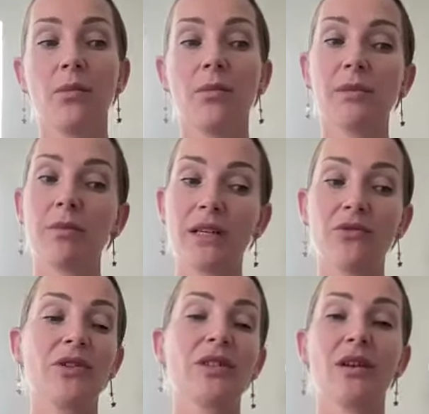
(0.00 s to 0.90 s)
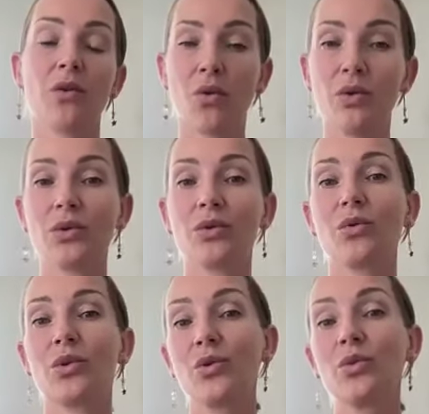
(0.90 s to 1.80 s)
But mantras are
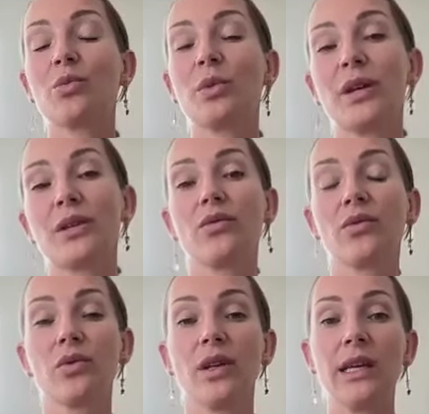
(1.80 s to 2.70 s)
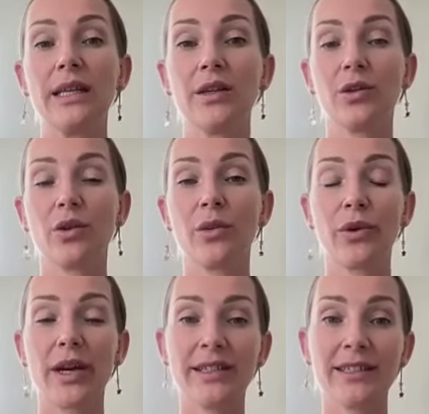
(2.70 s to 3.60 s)
also a huge part of Kundalini Yoga
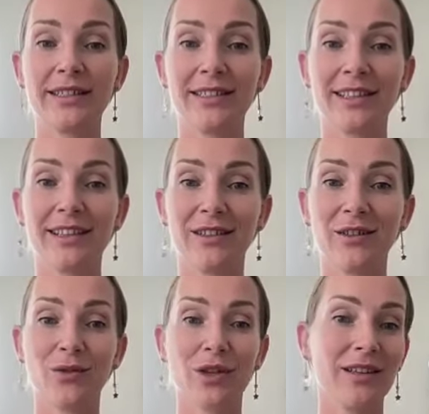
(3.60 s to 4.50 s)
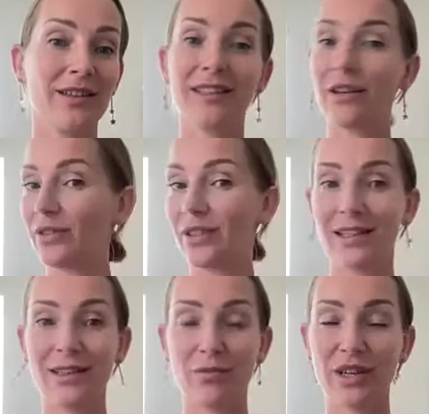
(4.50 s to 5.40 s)
practice, and you can
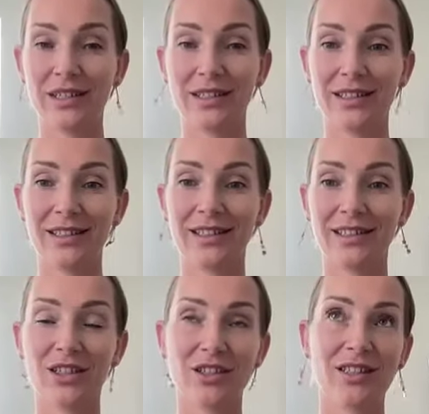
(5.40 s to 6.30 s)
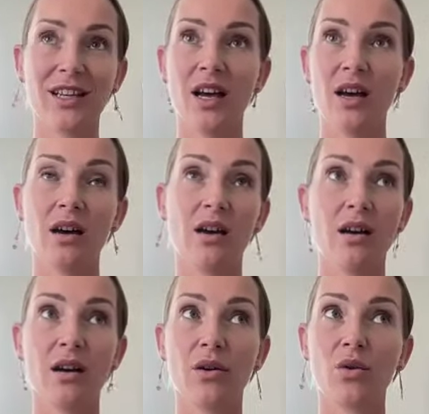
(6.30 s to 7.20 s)
definitely practice it. Just
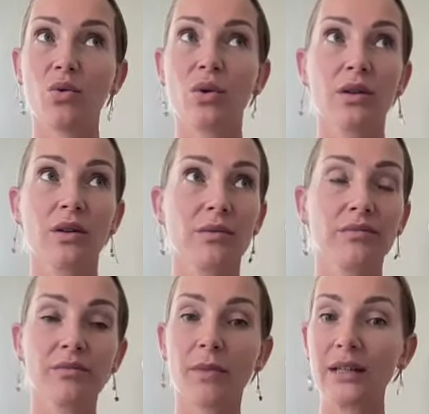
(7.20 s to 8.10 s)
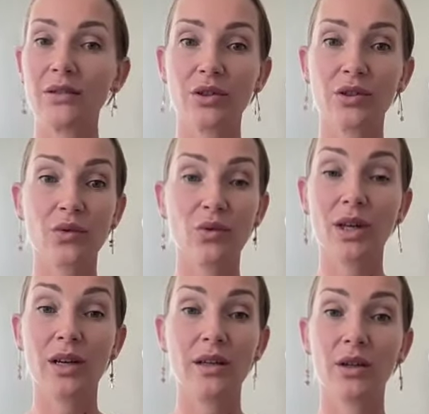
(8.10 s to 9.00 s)
Google mantras of
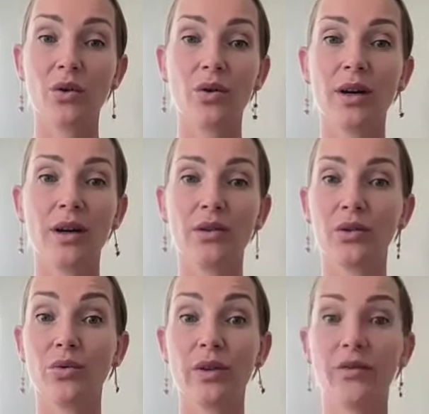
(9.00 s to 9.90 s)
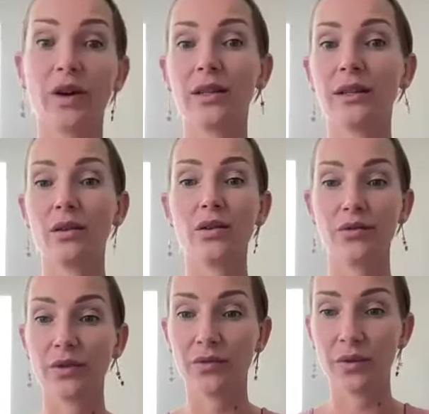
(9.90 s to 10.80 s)
Kundalini Yoga and you will find a lot
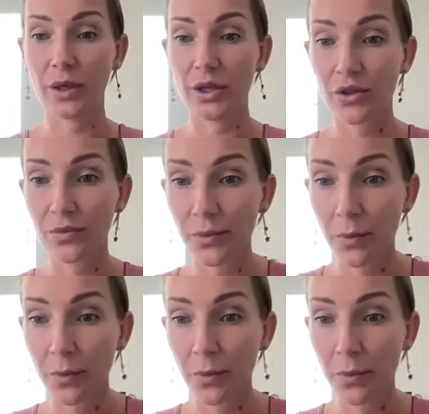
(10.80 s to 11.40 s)
of information.